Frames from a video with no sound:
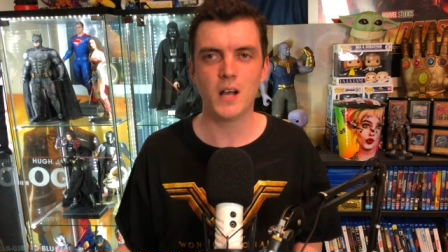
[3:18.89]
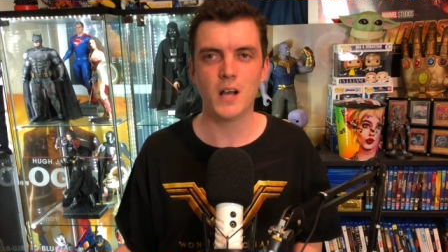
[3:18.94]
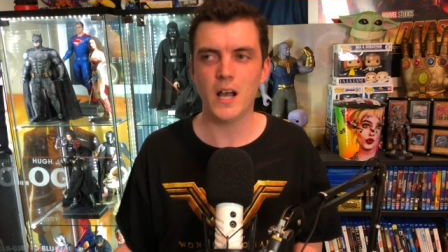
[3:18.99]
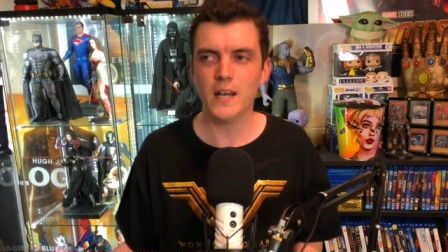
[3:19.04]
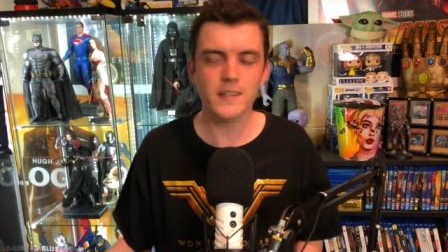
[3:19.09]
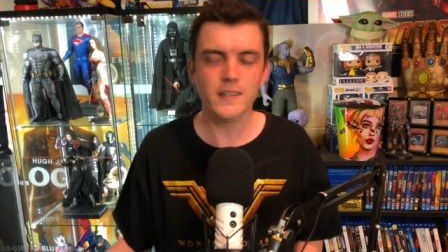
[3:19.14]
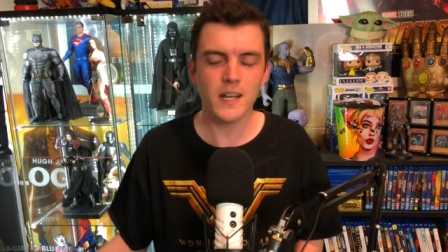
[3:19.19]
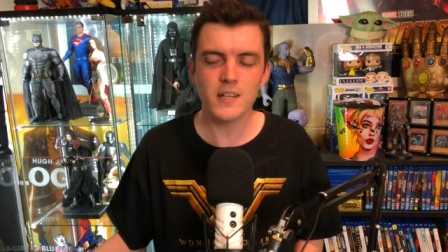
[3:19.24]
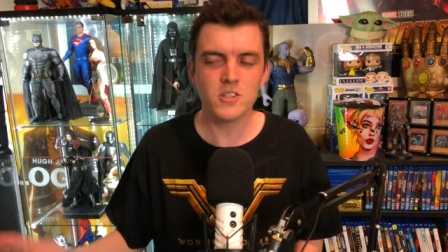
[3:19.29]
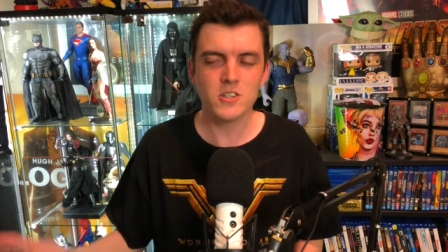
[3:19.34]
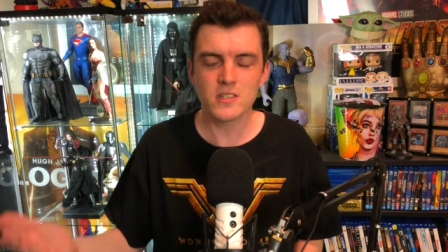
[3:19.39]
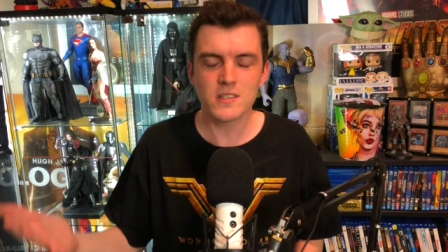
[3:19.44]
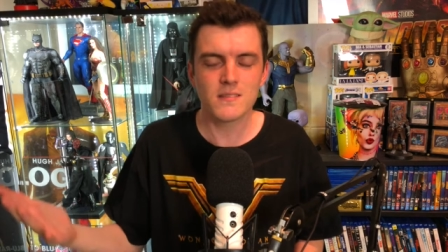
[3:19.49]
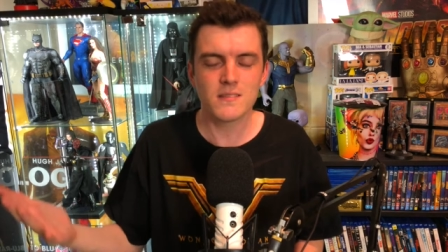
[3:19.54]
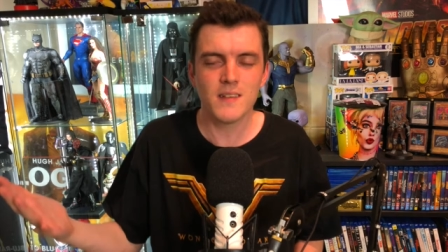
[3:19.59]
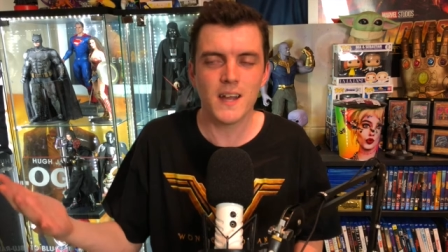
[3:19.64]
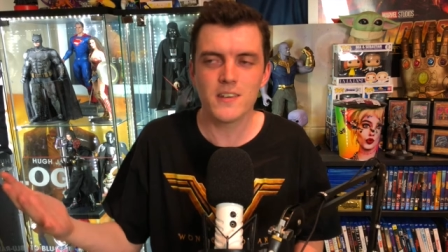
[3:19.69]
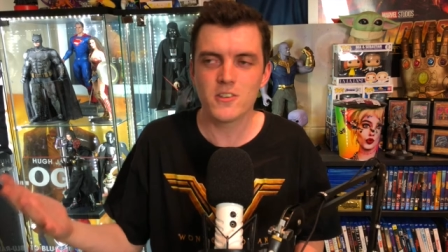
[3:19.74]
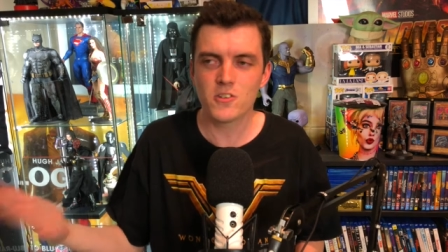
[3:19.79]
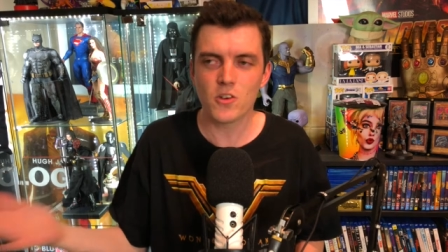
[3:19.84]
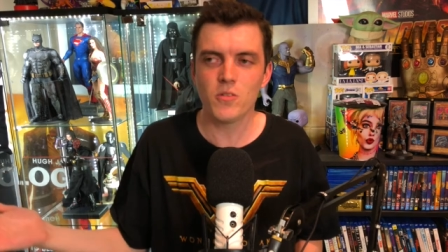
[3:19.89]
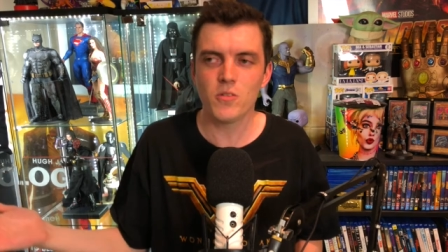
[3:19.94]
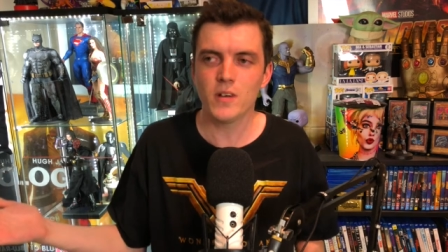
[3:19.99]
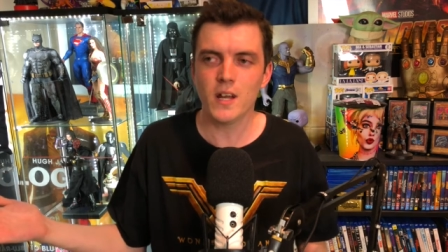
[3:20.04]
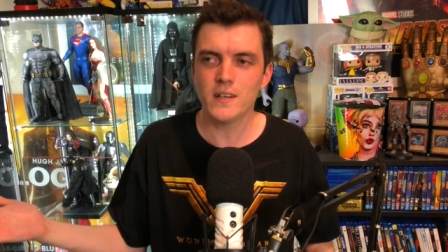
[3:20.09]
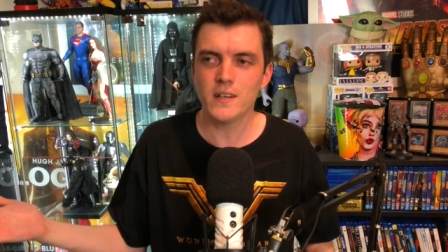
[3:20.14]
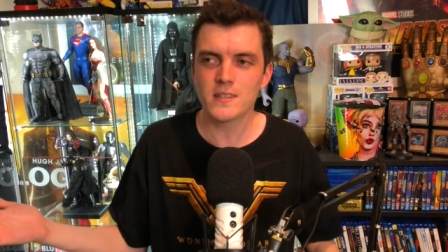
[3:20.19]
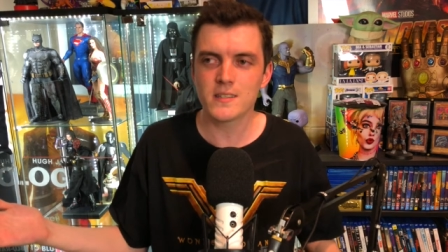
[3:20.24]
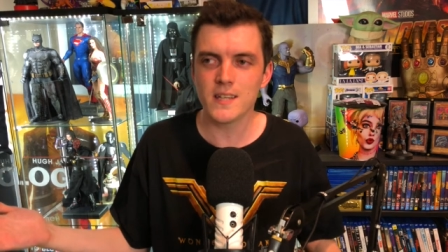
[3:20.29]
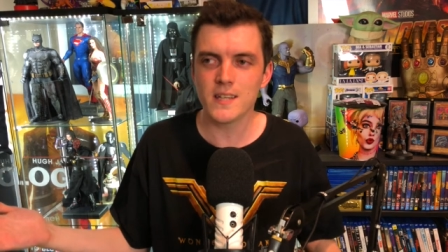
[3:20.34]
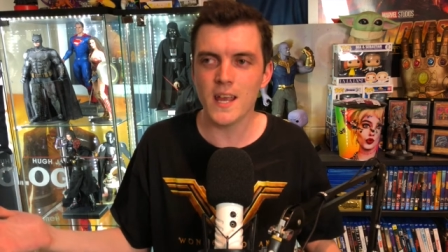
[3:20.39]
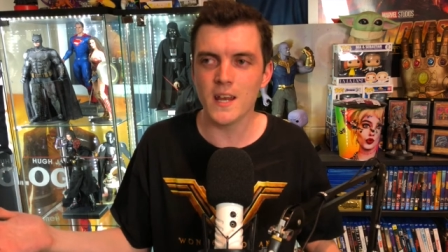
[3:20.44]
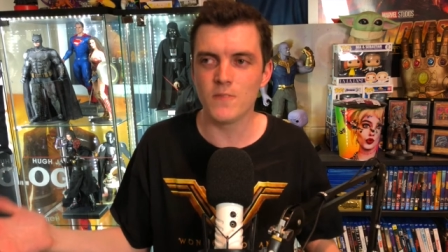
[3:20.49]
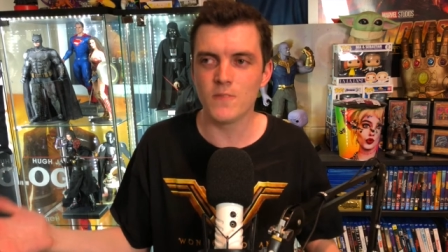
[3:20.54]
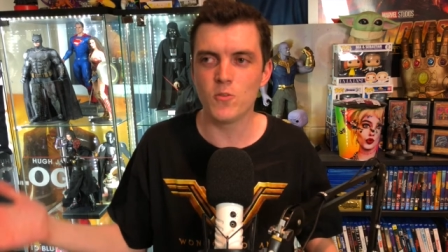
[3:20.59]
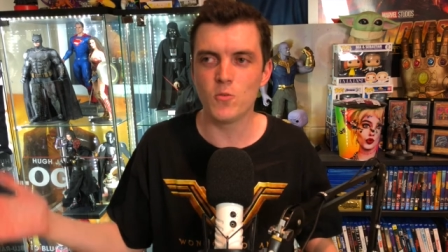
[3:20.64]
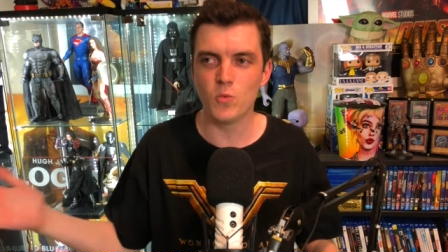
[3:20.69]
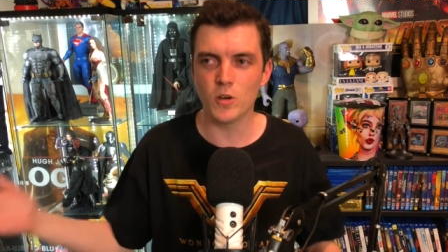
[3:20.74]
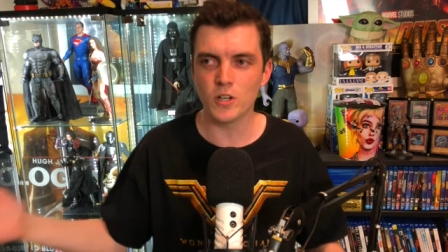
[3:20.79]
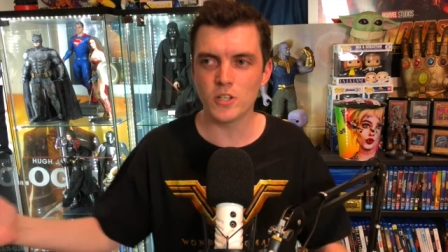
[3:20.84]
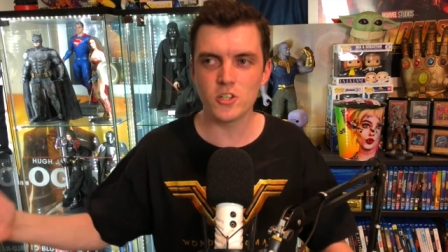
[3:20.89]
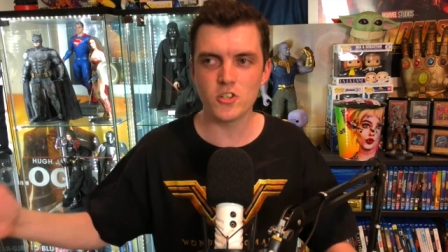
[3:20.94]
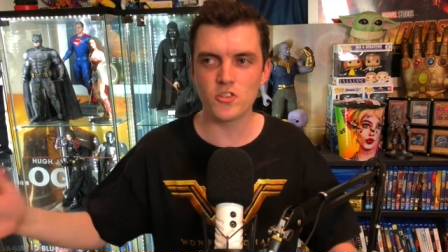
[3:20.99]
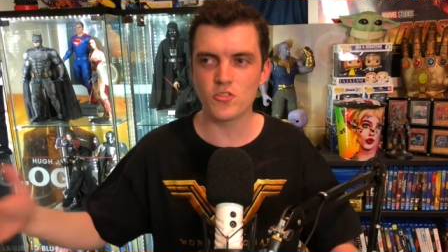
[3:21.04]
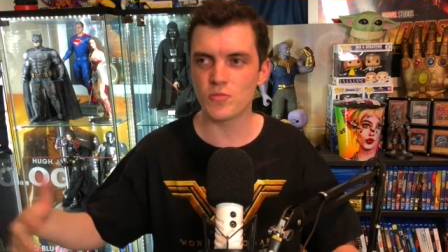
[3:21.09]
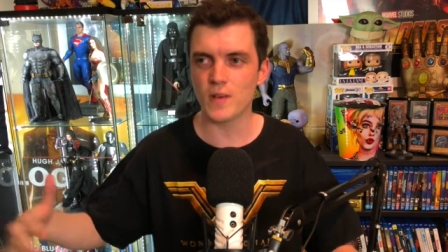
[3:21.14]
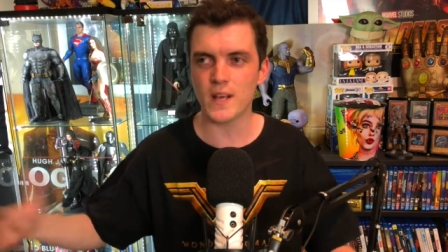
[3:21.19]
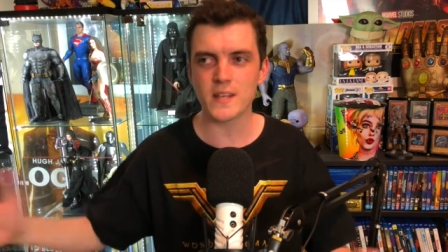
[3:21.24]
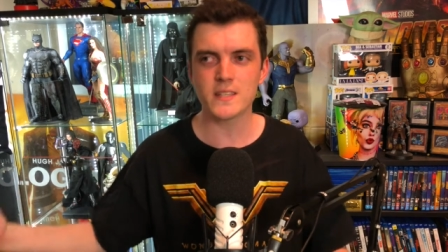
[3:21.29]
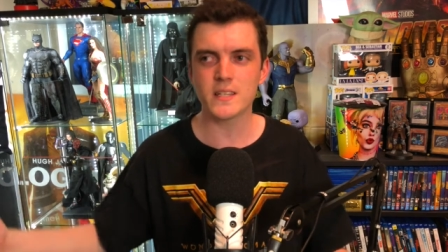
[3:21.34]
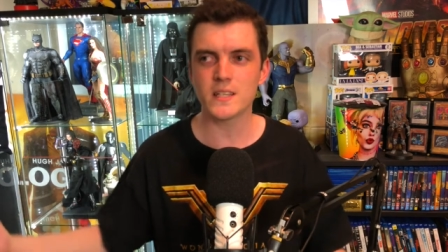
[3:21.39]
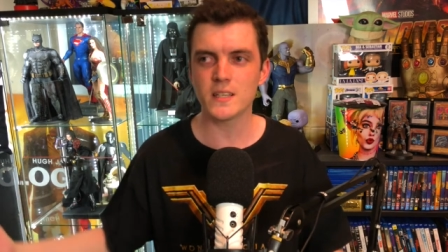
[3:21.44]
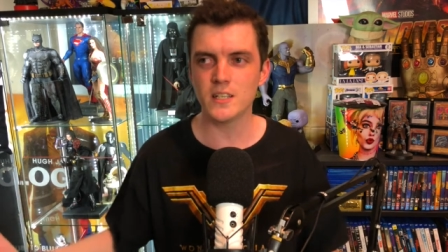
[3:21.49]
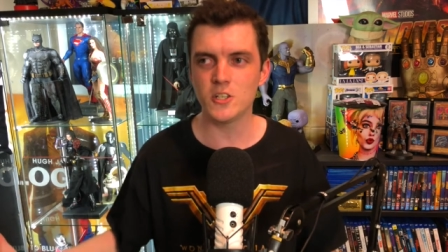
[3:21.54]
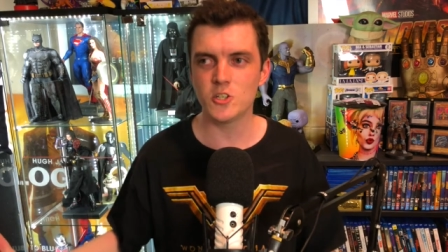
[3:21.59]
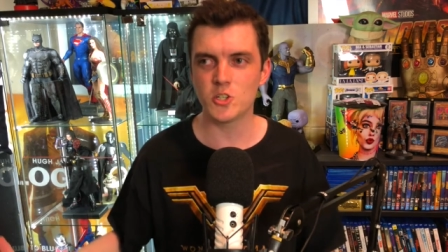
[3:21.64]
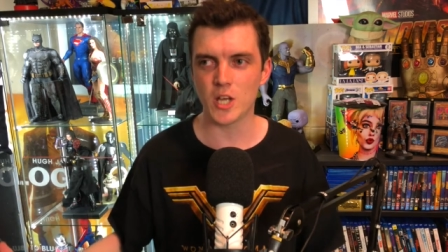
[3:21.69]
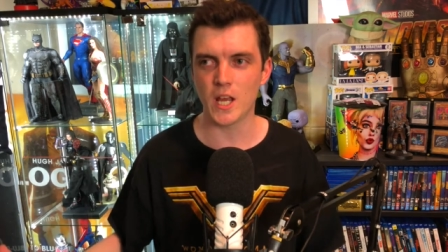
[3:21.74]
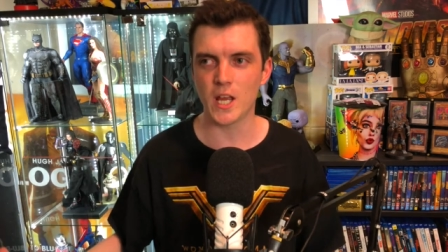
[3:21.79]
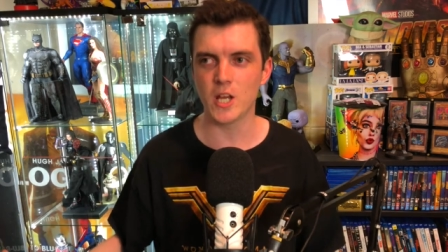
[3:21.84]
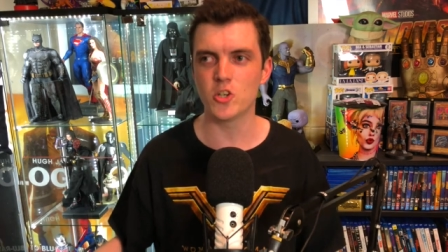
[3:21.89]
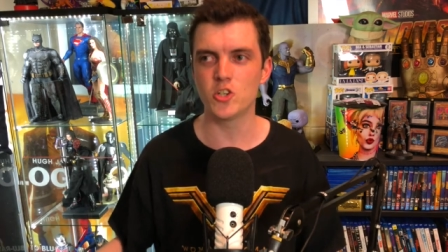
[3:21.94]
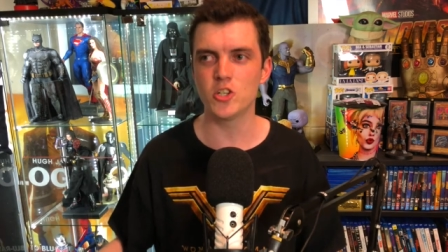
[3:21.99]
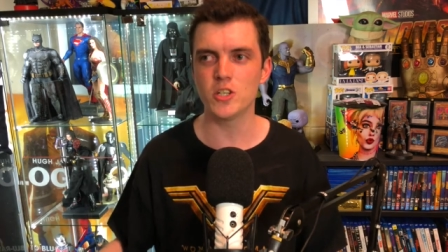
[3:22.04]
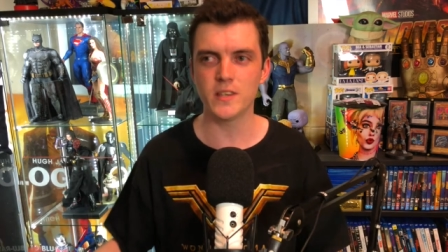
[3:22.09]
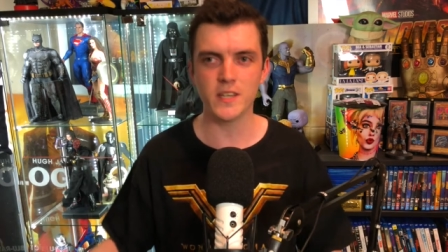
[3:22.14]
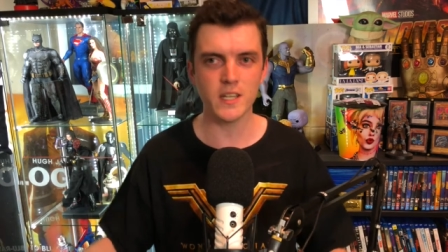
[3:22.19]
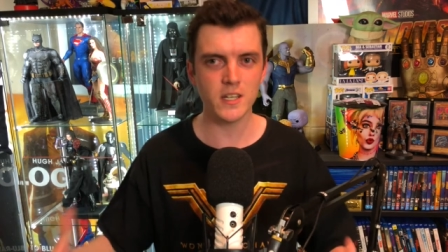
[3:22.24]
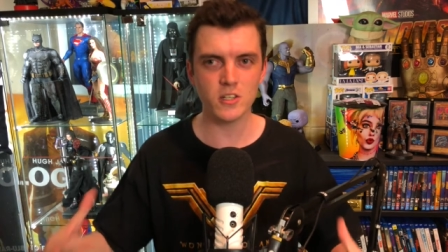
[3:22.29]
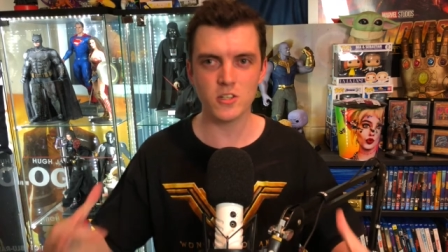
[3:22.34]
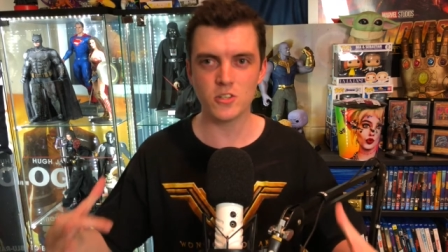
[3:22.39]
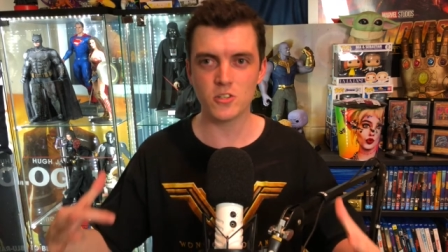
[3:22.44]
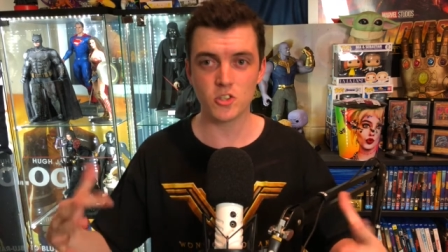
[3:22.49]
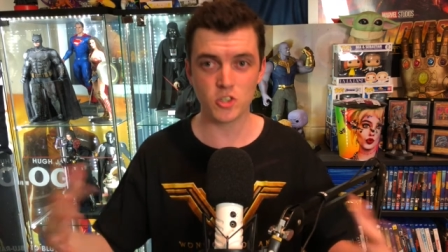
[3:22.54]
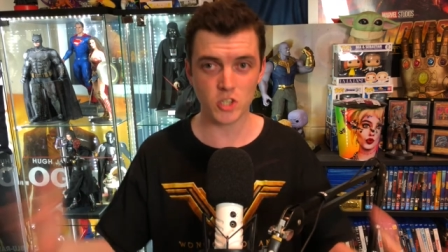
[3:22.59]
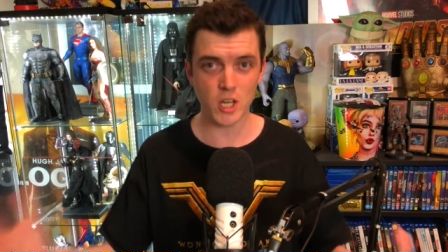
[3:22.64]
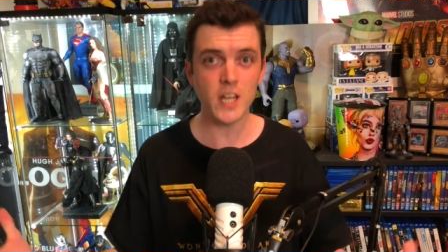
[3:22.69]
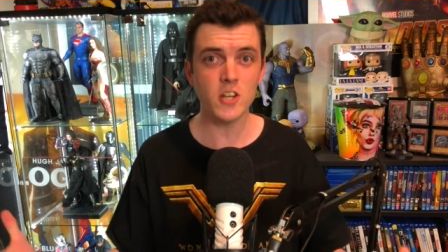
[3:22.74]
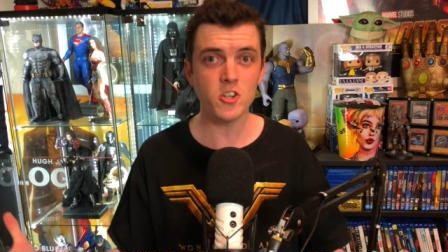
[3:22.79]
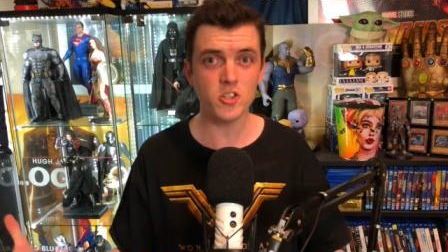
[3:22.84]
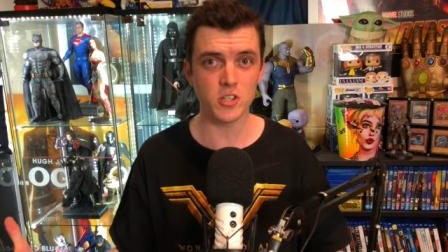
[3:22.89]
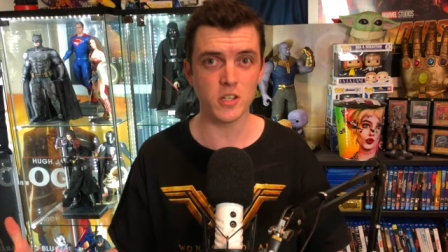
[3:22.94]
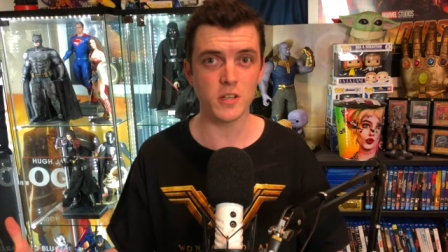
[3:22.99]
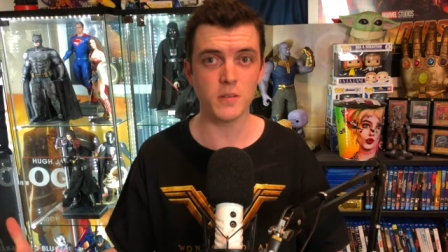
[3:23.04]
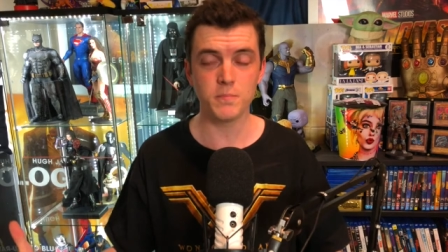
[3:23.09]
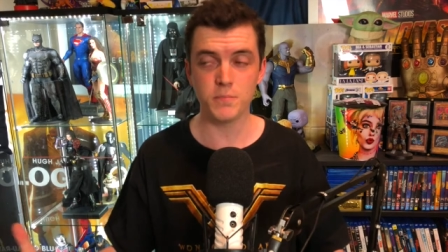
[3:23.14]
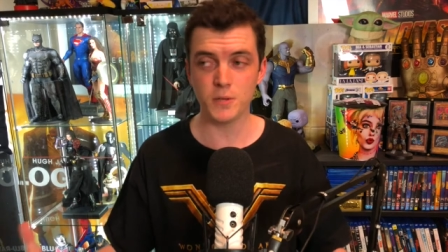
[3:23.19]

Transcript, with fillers: I don't understand. If you wanted to drastically change it, then change it,